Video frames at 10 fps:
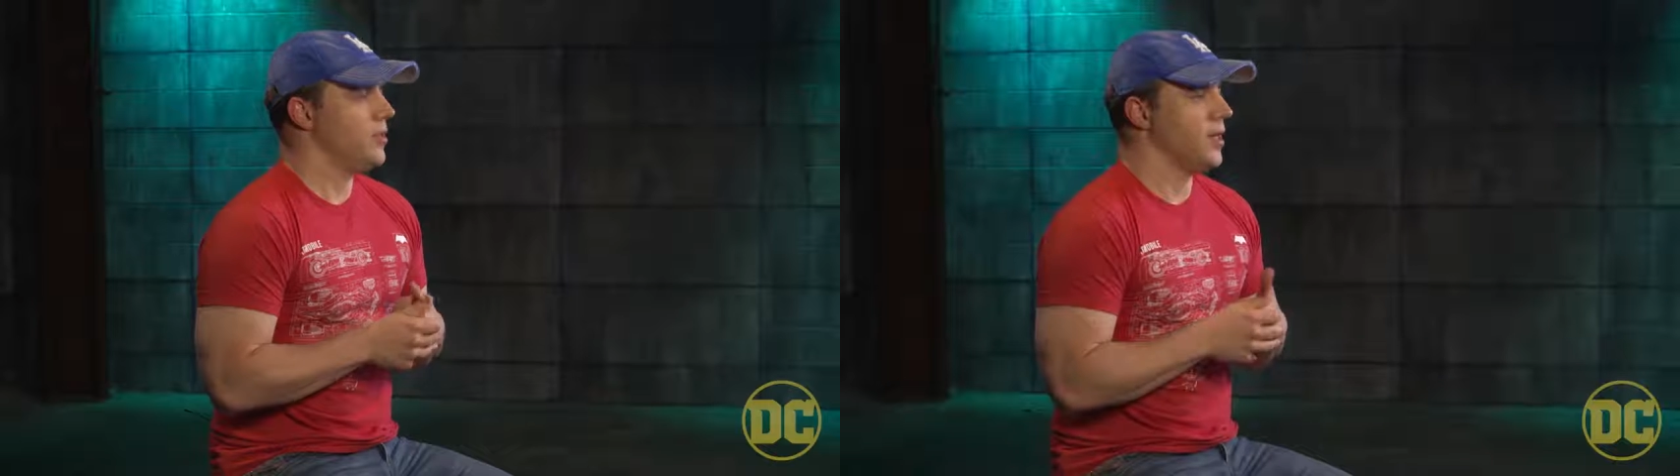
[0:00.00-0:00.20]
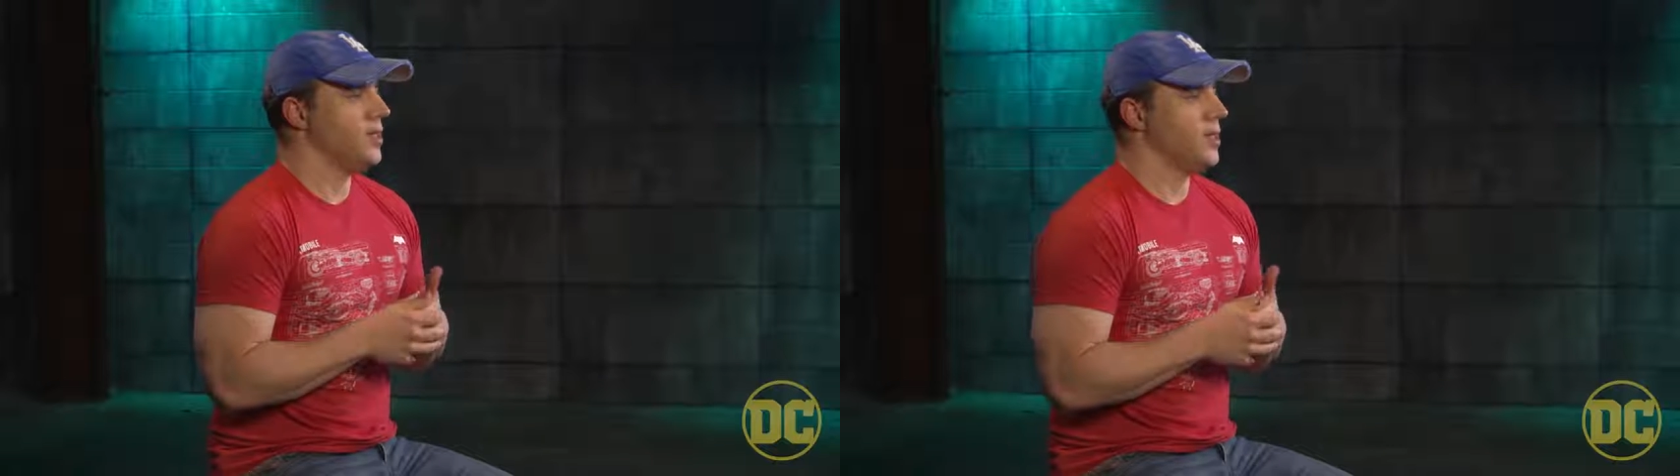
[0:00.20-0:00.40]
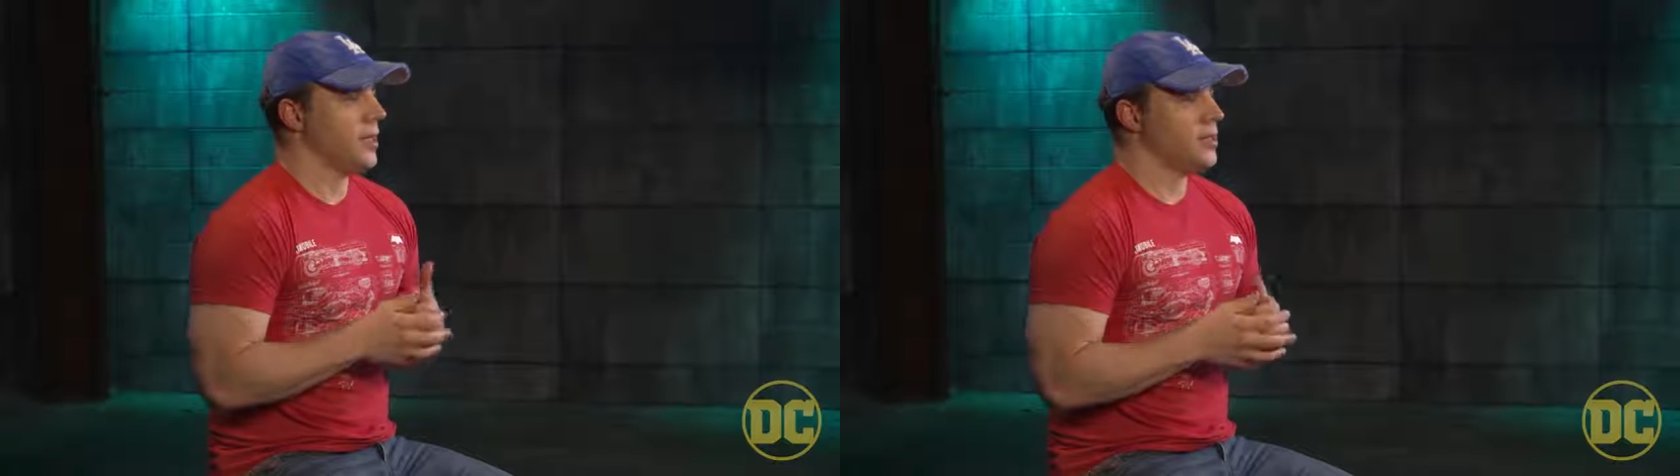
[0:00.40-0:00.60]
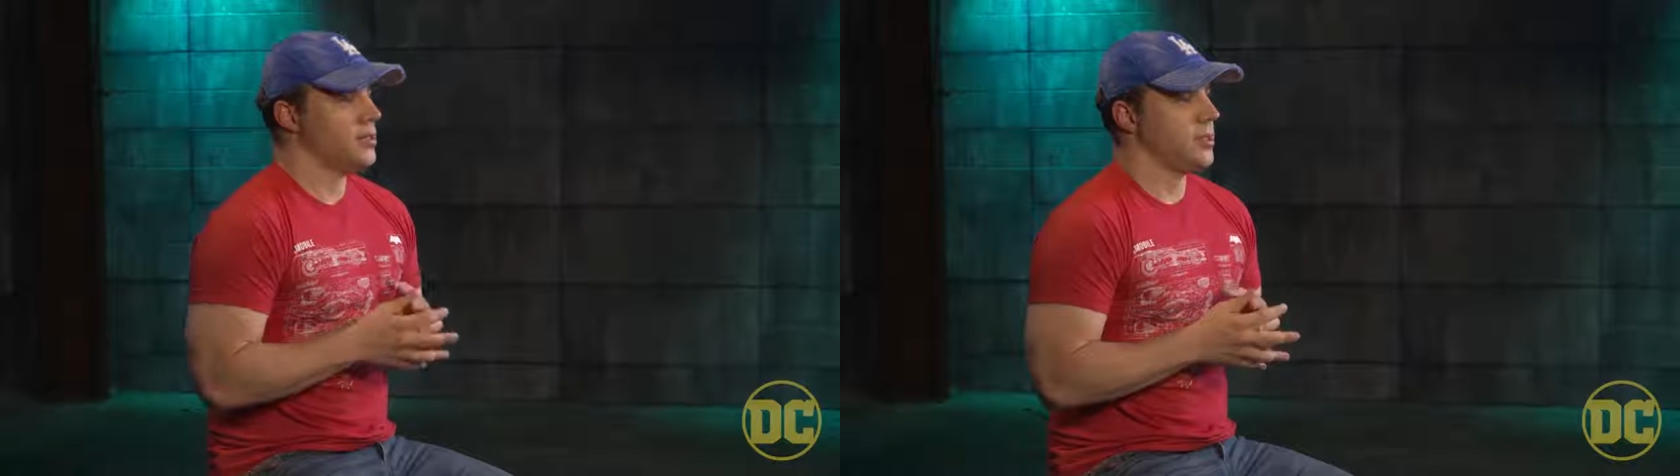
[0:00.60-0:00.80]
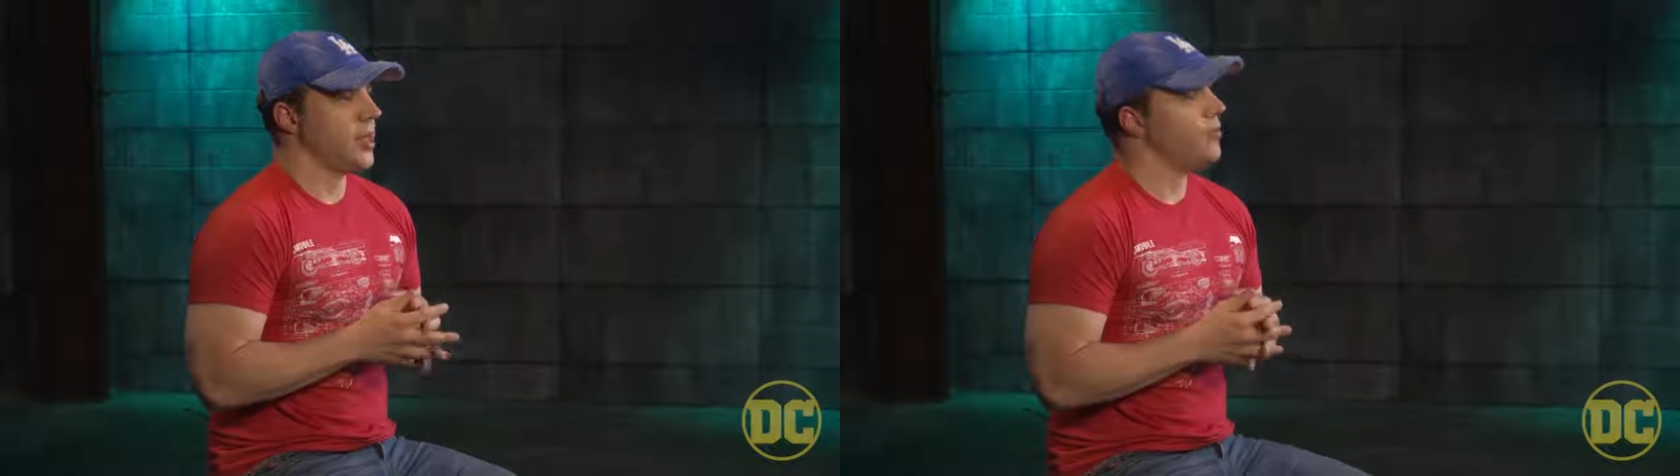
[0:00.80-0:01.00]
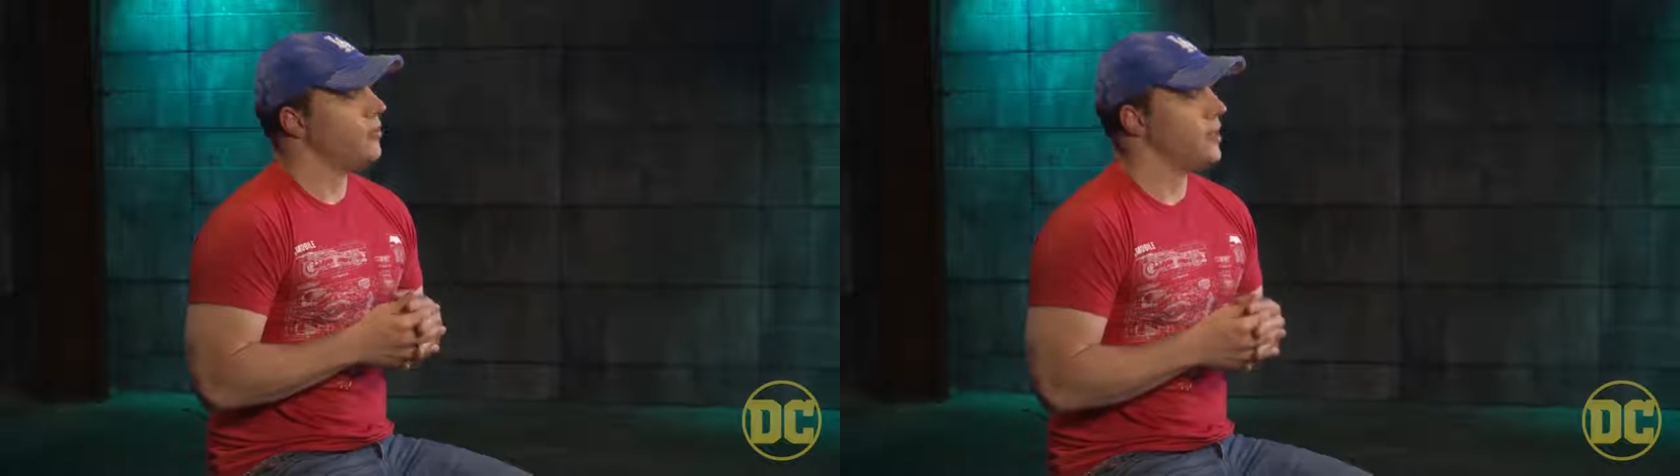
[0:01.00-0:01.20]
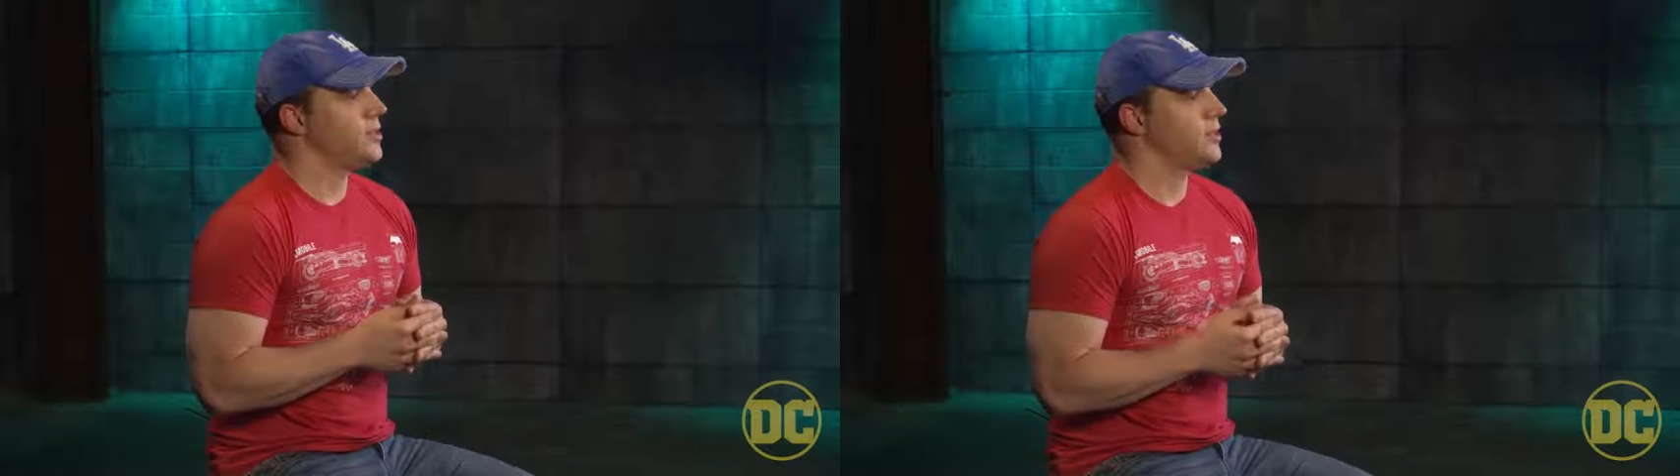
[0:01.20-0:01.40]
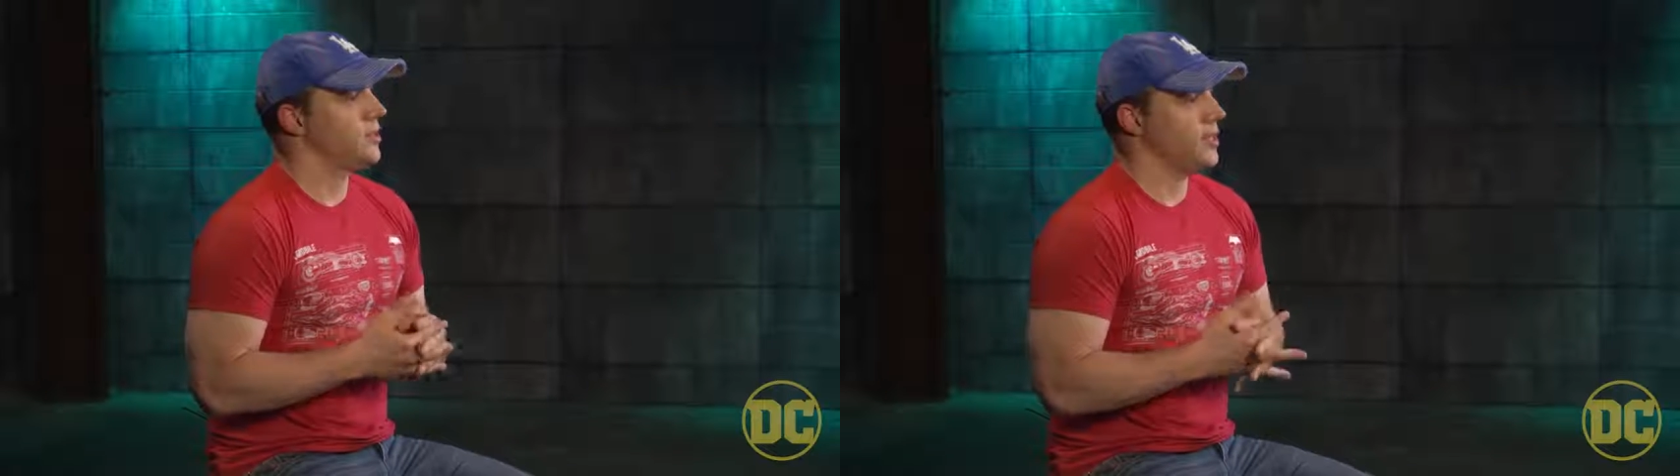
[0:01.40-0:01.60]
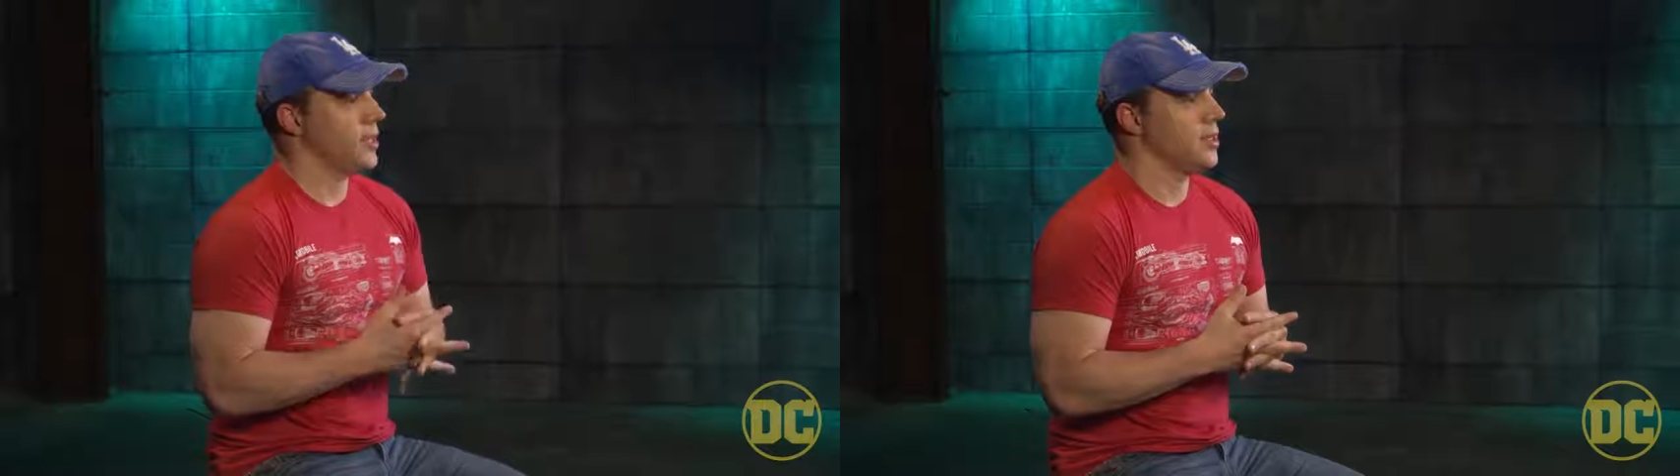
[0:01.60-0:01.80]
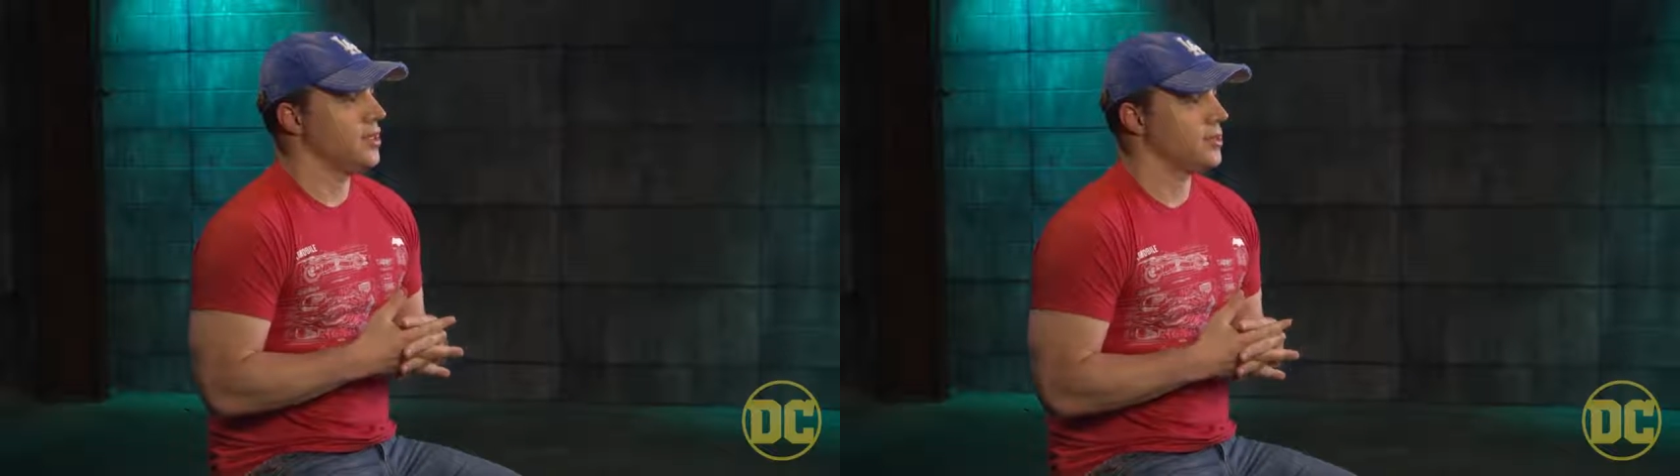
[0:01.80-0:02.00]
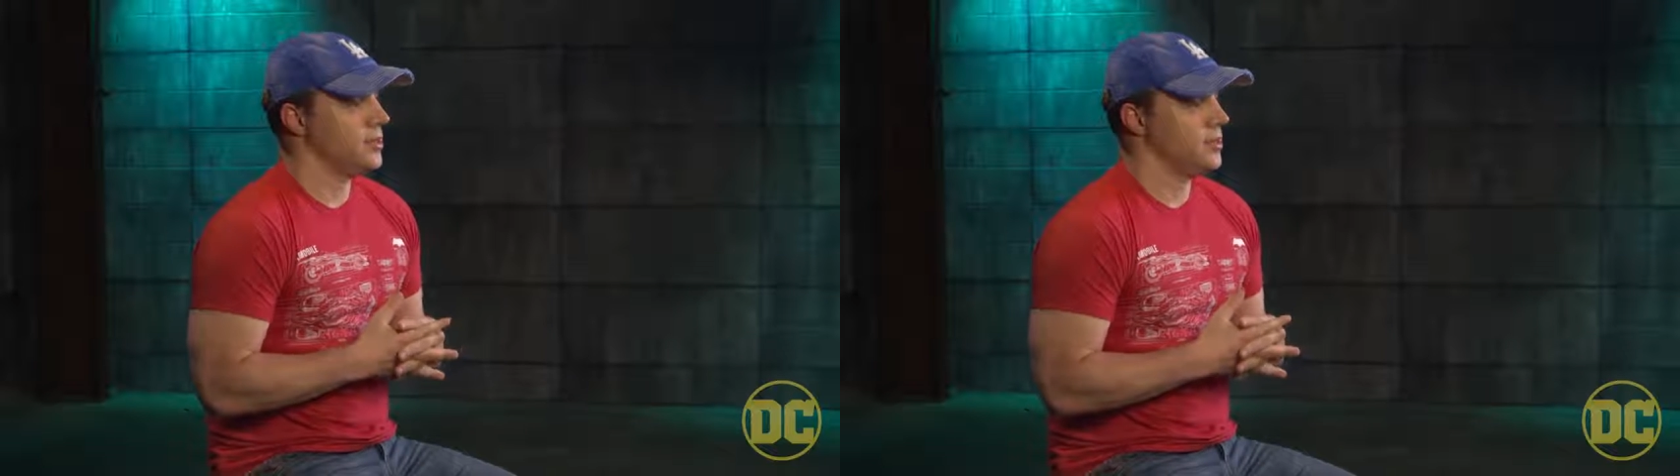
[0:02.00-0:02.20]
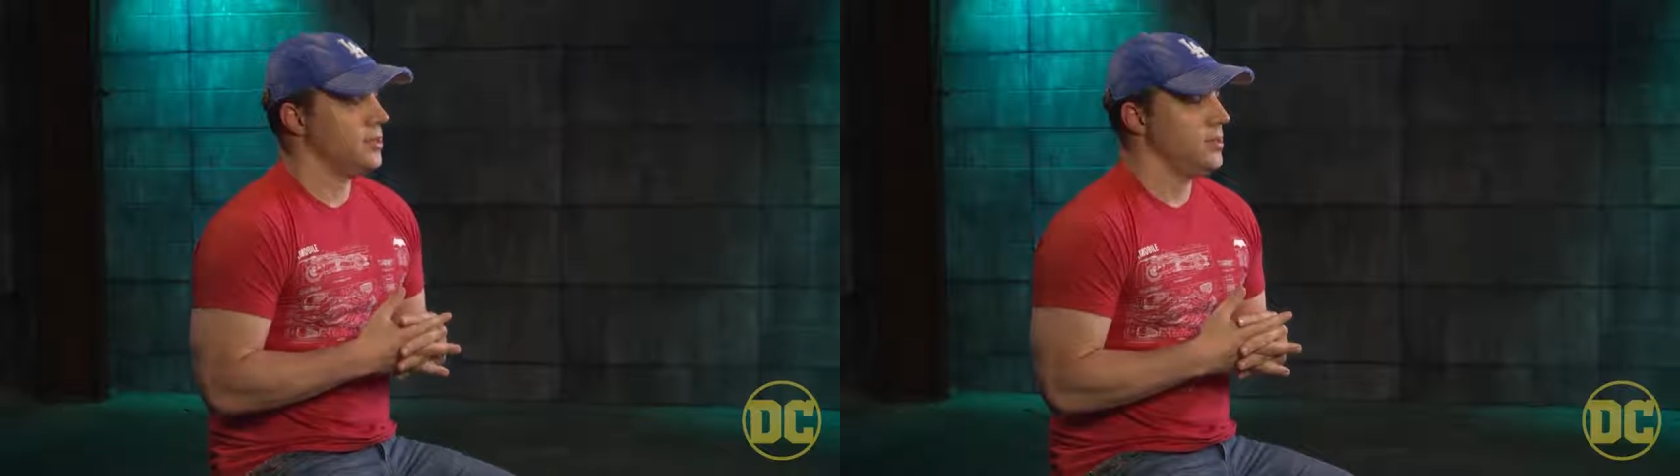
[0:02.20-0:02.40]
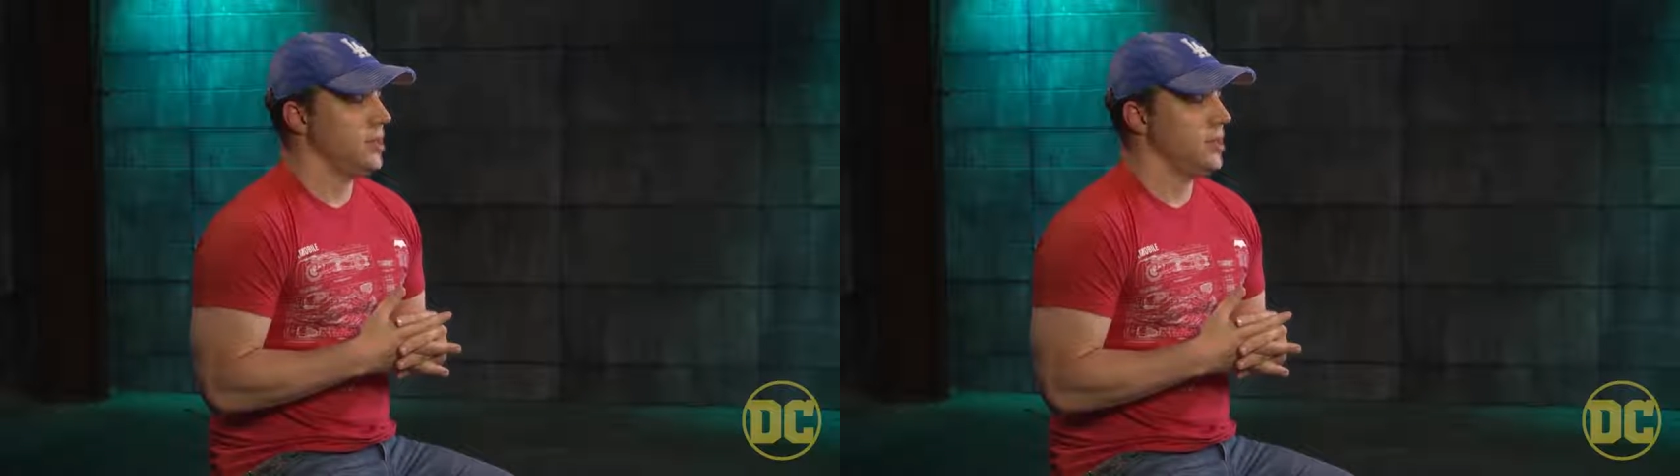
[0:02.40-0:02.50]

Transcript: with nothing less than I haven't read something like this